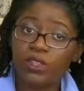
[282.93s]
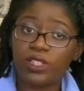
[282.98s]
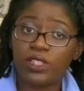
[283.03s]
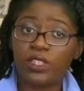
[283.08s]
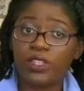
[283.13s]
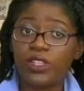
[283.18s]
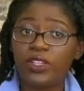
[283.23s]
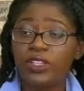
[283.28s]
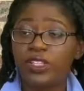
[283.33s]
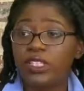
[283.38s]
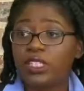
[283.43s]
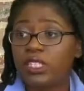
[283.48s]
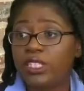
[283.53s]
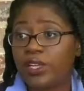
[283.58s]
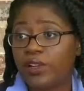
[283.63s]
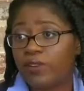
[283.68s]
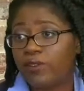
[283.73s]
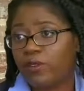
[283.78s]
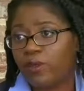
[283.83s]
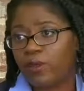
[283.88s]
So there are
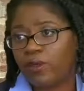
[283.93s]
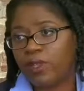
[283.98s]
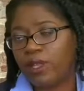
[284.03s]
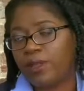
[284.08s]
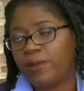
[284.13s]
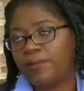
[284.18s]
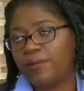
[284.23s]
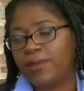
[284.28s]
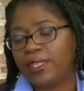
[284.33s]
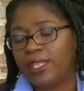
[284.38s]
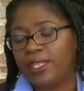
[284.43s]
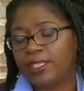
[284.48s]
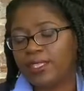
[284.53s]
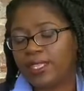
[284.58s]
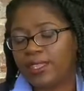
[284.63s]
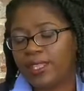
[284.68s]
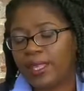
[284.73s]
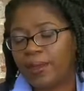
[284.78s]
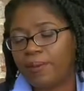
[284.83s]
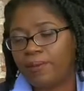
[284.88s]
several things
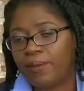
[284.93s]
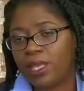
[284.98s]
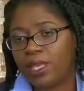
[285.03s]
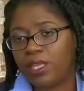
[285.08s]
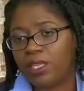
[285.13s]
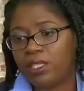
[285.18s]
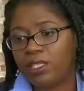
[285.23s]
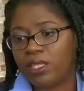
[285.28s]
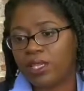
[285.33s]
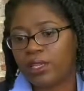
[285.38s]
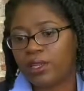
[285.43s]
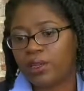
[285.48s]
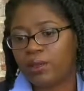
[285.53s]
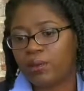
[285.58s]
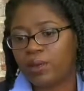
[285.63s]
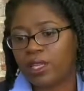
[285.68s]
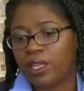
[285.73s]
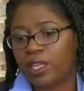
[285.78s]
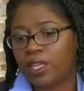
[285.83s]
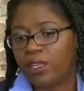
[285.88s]
that means.
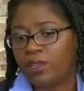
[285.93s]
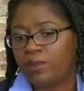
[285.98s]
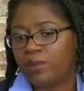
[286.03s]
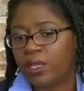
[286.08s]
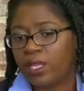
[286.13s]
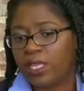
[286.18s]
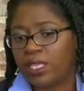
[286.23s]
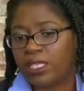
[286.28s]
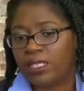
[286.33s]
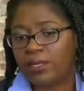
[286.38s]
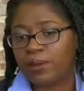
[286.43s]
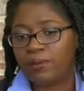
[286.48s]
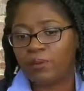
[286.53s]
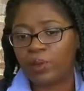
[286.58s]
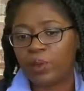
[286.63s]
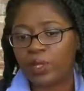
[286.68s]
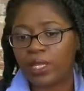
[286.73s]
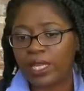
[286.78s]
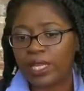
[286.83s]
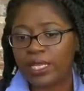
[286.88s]
It could be as
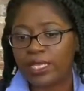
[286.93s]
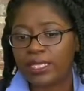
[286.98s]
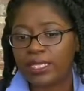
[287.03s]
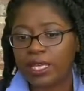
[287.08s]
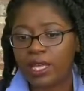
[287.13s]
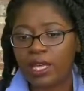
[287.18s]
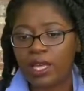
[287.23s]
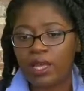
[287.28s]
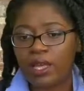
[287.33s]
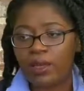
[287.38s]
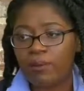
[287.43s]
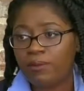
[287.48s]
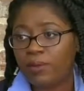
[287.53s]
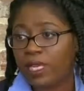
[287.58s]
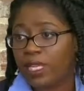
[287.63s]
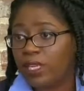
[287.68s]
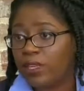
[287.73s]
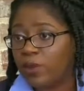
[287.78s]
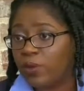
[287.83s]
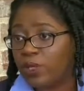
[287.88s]
simple as
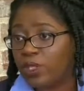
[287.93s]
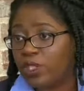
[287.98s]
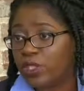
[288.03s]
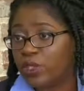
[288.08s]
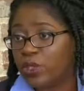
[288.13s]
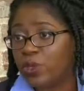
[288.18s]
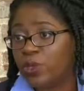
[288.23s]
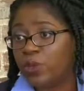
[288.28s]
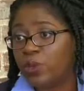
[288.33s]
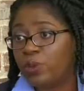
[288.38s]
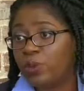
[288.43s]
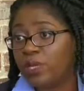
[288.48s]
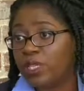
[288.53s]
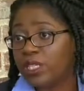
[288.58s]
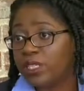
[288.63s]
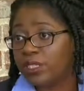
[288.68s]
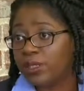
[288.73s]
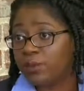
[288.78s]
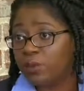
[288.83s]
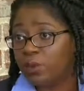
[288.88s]
meeting with the school
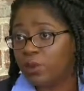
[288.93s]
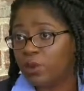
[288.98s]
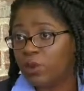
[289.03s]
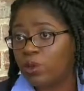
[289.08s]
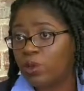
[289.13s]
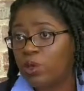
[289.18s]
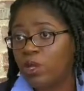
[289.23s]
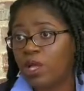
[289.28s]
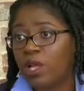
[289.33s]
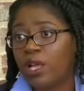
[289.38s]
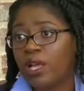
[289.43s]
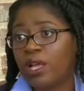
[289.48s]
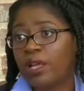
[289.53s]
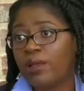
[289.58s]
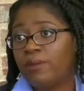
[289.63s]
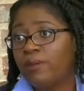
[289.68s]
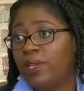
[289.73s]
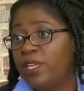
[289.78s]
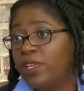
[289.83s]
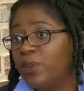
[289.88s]
principal,
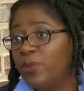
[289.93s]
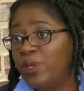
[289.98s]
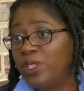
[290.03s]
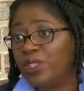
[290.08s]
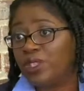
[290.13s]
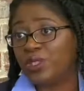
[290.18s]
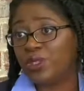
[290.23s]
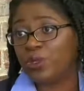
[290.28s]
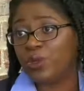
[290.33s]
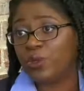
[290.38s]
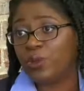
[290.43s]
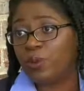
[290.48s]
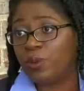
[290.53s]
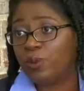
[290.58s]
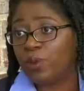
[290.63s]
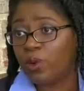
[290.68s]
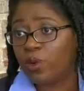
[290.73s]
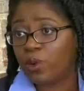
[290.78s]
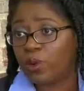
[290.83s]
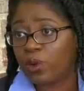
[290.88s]
meeting with the school
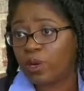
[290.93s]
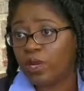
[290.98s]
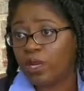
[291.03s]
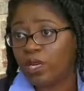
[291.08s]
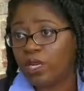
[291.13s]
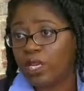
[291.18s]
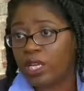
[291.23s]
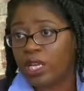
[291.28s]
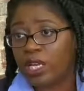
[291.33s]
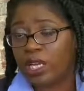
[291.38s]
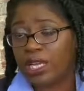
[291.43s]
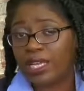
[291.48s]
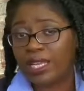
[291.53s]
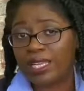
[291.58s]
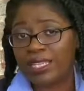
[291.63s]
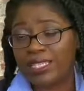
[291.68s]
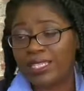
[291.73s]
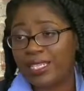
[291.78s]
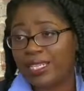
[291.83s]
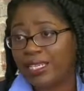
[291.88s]
board,
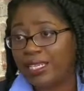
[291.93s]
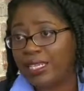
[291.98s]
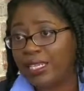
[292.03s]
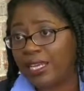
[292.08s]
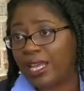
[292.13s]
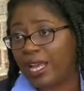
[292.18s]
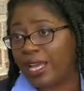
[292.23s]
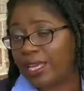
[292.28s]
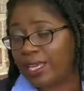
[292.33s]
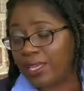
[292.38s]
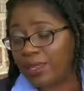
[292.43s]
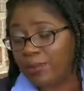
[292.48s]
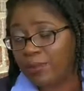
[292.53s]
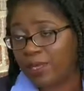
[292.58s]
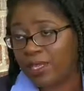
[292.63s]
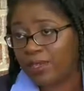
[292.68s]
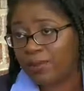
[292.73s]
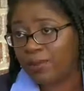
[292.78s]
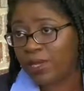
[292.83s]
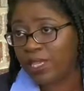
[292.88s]
attending
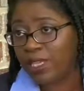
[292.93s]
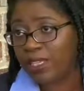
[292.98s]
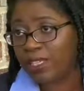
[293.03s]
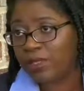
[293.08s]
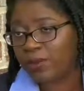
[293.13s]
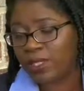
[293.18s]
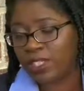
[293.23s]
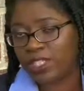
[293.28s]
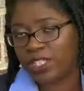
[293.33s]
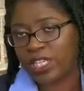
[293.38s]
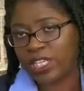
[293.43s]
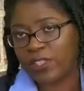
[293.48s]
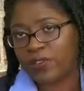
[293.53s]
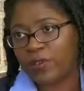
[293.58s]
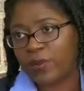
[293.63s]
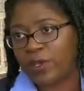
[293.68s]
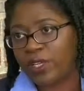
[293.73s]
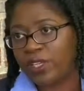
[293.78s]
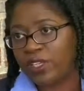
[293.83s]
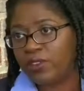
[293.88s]
IEP meetings, which stands
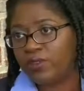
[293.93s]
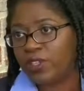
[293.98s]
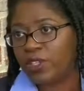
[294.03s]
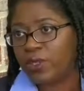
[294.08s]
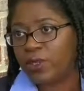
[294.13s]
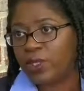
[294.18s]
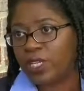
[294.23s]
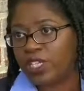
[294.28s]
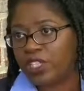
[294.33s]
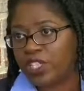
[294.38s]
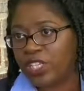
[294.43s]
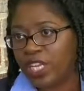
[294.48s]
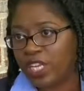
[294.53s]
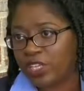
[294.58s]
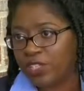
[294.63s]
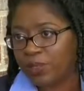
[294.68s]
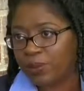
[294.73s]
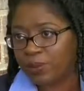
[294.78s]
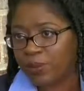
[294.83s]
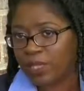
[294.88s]
for Individual
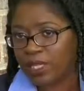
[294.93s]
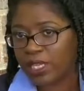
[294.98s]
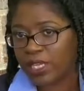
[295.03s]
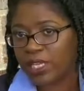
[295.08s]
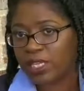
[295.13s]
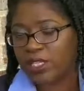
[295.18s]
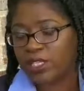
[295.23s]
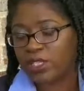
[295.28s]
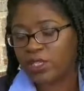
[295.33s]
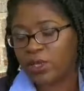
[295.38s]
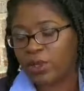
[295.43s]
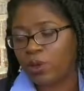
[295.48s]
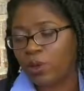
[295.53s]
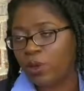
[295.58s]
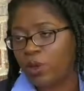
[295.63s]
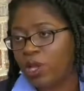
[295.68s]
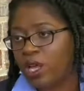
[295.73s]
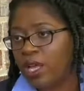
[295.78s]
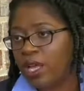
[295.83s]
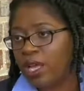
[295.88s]
Education Plan. So